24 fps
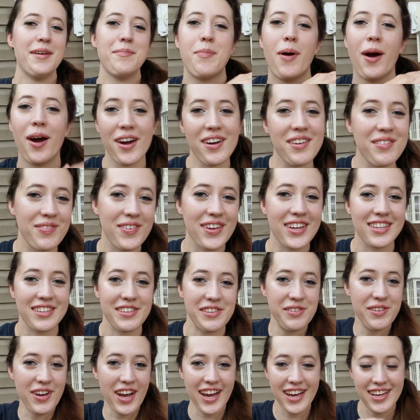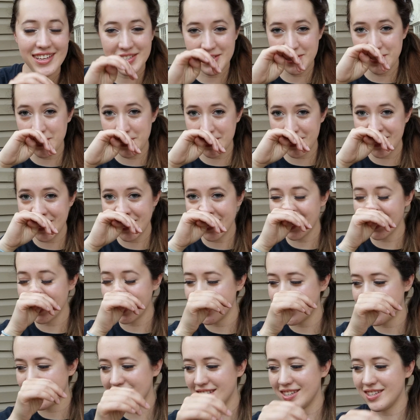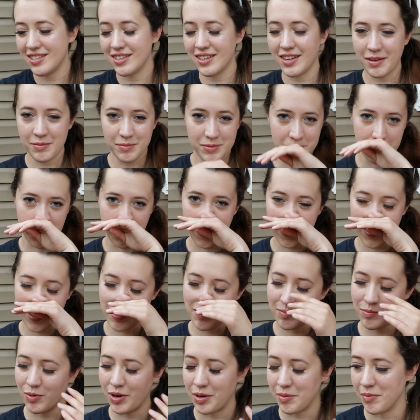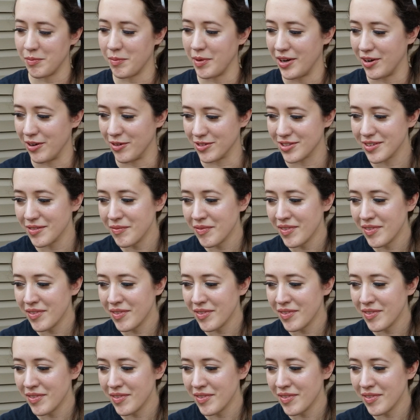Perfect, you guys, you just need to listen to, I'm sorry, I keep wiping my nose.